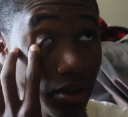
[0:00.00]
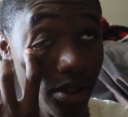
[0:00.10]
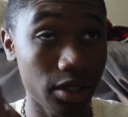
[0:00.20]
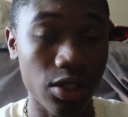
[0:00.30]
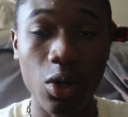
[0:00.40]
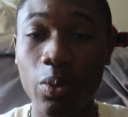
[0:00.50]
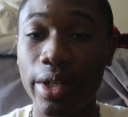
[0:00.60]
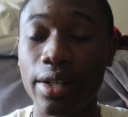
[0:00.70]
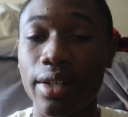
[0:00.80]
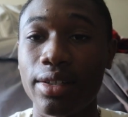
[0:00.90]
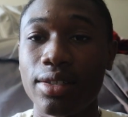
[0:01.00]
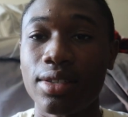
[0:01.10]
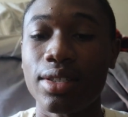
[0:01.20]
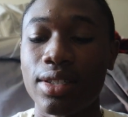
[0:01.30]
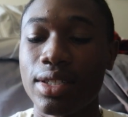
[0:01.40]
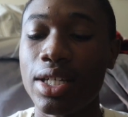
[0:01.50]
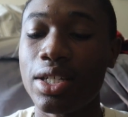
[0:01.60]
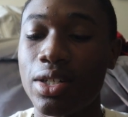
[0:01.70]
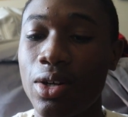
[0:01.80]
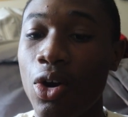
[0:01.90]
or this homework to the
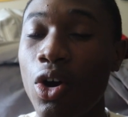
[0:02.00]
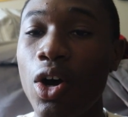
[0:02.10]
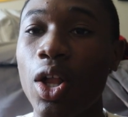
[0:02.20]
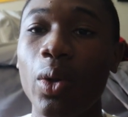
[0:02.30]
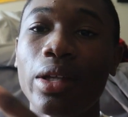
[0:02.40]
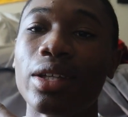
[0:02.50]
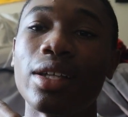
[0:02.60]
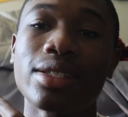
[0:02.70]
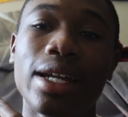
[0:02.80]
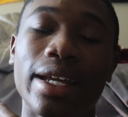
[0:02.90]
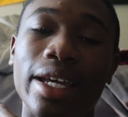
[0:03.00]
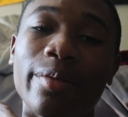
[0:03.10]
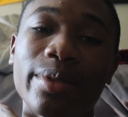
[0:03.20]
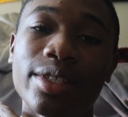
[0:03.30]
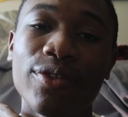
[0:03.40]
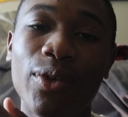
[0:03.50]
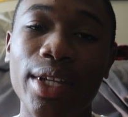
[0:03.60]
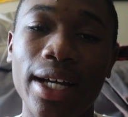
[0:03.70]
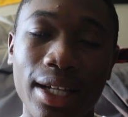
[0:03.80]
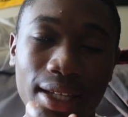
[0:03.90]
teacher all the way on the other side of campus
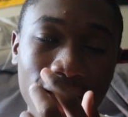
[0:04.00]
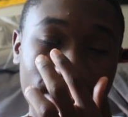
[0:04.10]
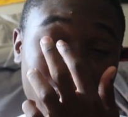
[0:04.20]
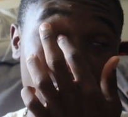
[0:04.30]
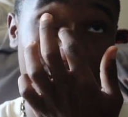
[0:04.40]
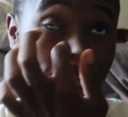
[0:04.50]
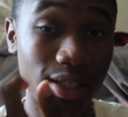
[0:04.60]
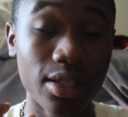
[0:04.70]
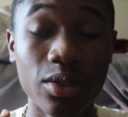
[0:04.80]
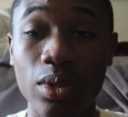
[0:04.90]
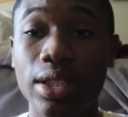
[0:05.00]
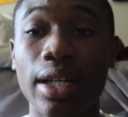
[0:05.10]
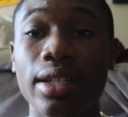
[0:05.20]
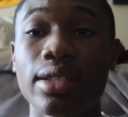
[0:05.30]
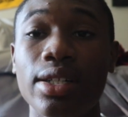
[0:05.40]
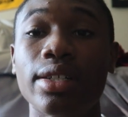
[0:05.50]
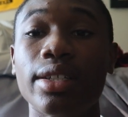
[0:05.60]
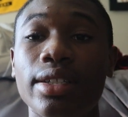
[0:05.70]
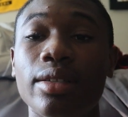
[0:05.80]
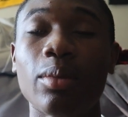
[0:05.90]
for that class, which I could have turned
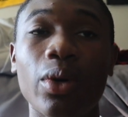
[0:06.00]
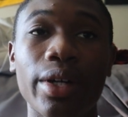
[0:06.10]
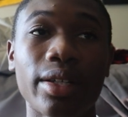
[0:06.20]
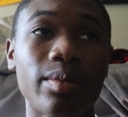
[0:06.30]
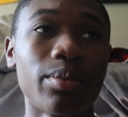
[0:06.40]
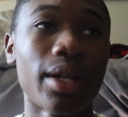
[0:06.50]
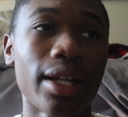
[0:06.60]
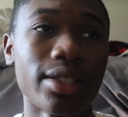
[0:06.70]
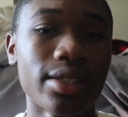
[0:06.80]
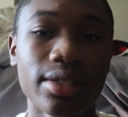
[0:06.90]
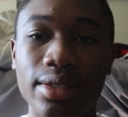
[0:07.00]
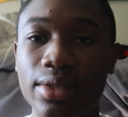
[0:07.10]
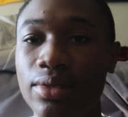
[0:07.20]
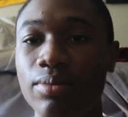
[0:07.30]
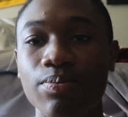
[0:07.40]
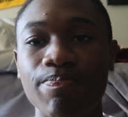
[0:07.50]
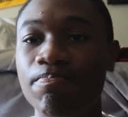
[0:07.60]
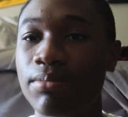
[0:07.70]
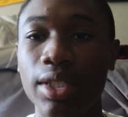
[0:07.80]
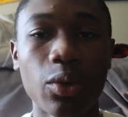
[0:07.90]
in the morning, but I just
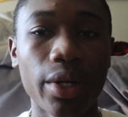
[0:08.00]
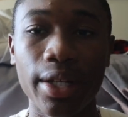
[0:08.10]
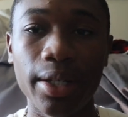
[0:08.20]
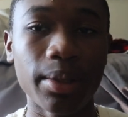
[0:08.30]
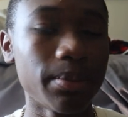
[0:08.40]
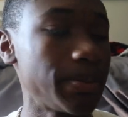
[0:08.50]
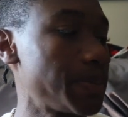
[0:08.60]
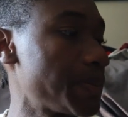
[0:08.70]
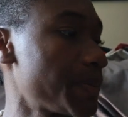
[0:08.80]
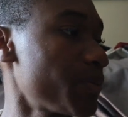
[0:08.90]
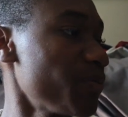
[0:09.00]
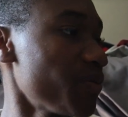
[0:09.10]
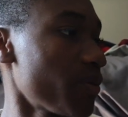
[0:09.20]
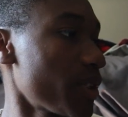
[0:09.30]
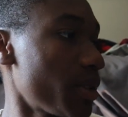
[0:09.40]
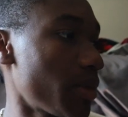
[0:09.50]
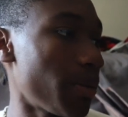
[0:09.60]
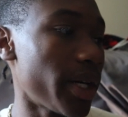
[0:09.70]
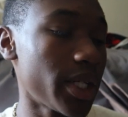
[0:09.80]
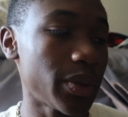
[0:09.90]
didn't wake up. My
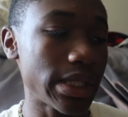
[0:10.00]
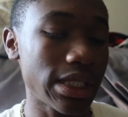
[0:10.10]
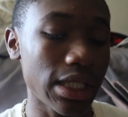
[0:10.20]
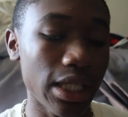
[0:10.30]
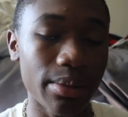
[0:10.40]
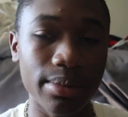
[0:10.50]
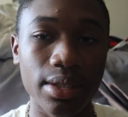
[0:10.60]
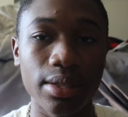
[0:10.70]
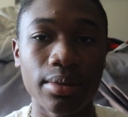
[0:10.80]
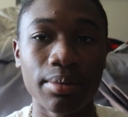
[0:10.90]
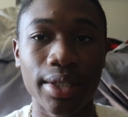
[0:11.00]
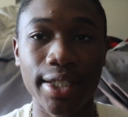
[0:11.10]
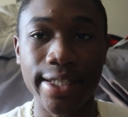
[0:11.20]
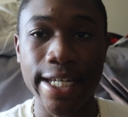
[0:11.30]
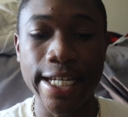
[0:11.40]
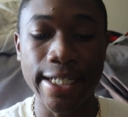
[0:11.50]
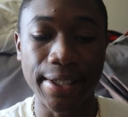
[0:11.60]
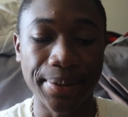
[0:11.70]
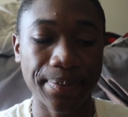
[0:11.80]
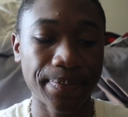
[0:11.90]
body was slumped. But
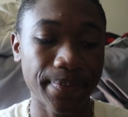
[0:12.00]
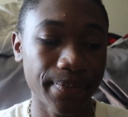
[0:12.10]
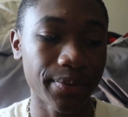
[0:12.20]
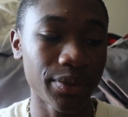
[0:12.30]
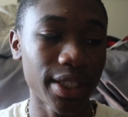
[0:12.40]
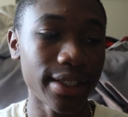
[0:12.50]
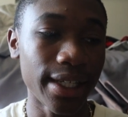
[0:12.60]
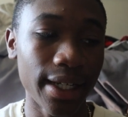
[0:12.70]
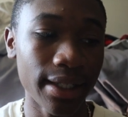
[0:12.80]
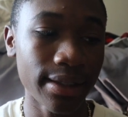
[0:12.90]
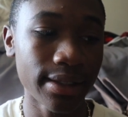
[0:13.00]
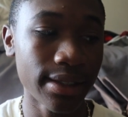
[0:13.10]
yeah, did that.